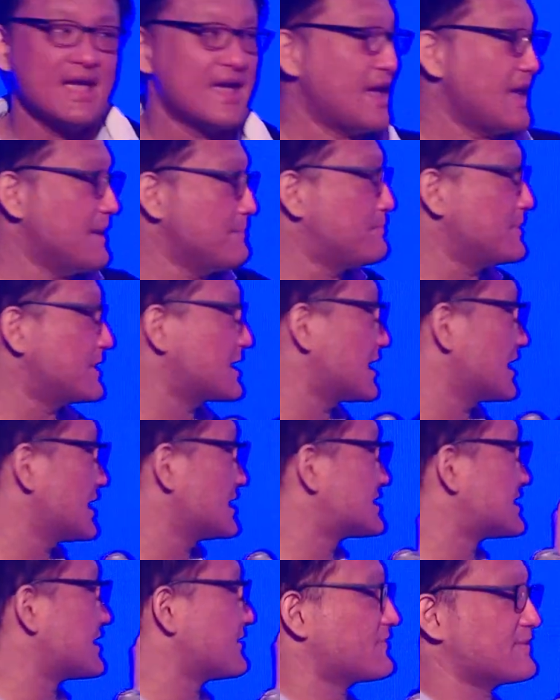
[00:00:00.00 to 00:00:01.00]
and
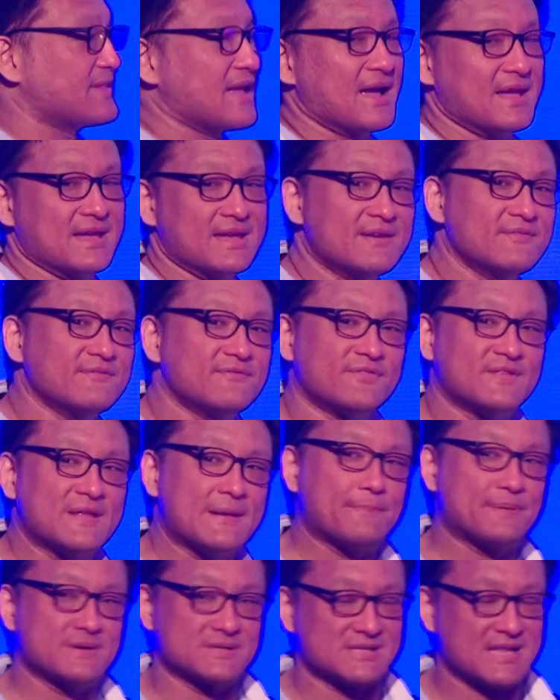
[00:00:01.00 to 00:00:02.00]
because of the infinite
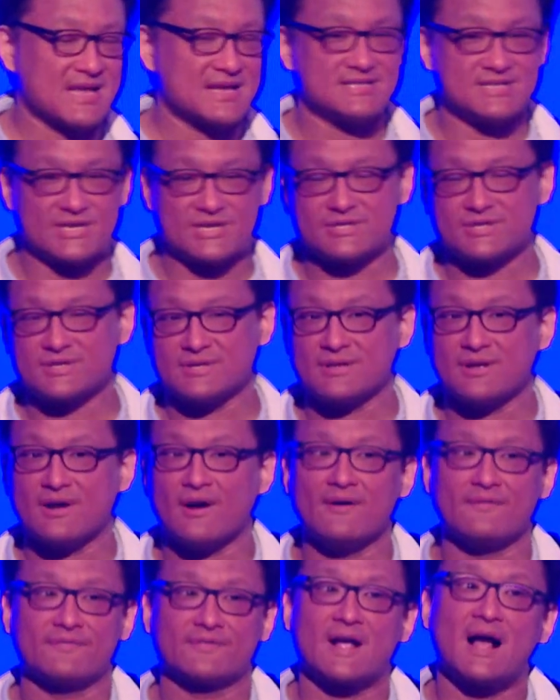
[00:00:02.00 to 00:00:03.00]
personalization
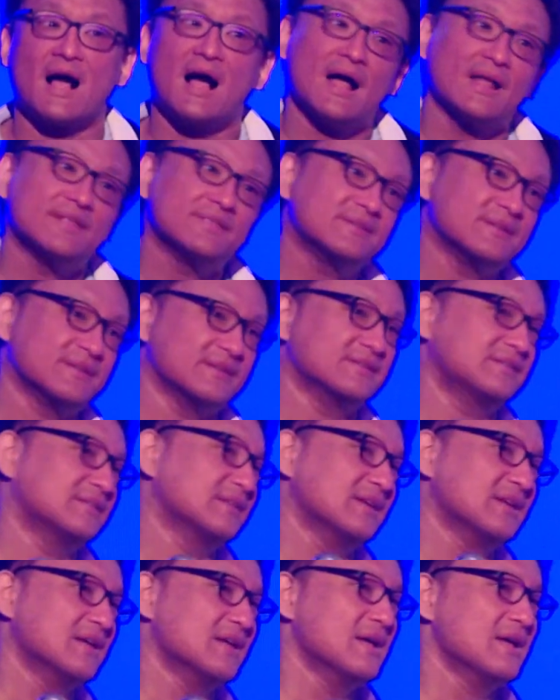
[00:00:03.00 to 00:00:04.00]
of content.
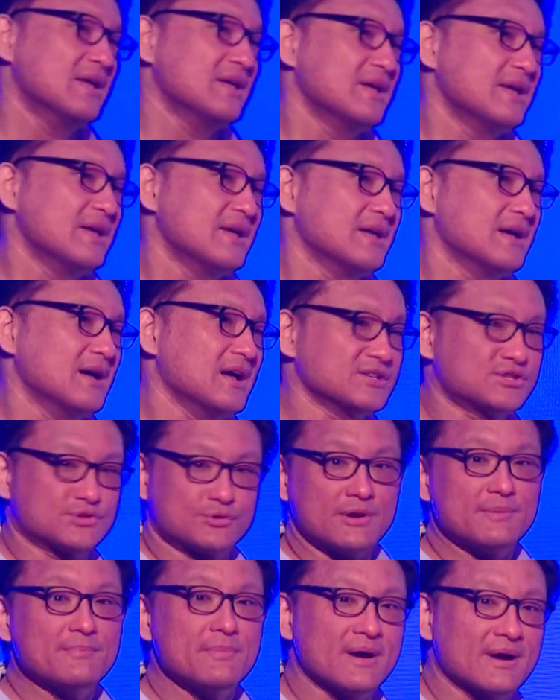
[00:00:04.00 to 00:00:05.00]
A
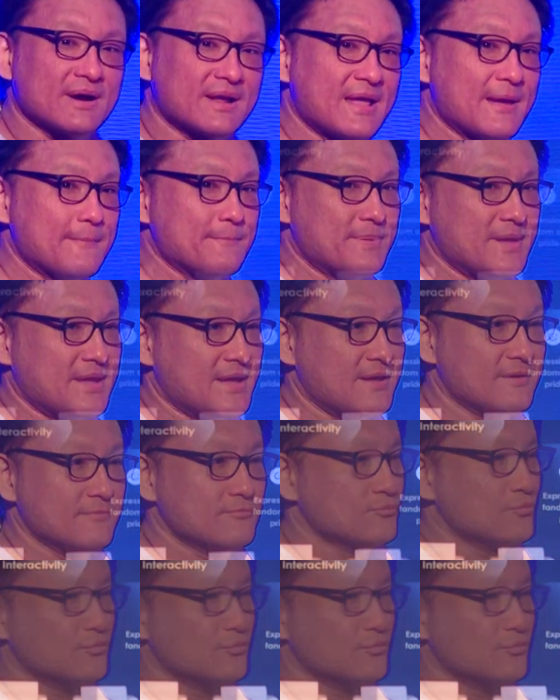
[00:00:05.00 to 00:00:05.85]
streamer can be